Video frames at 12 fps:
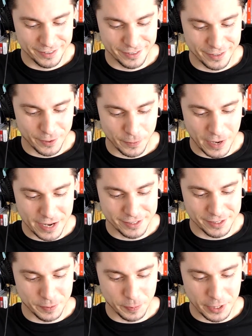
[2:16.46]
Rest
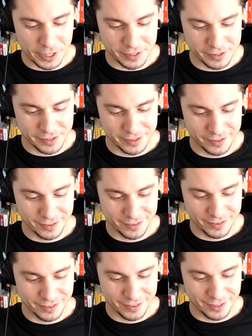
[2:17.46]
in peace.
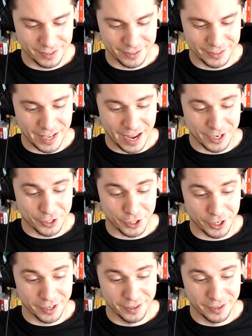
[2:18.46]
Danger.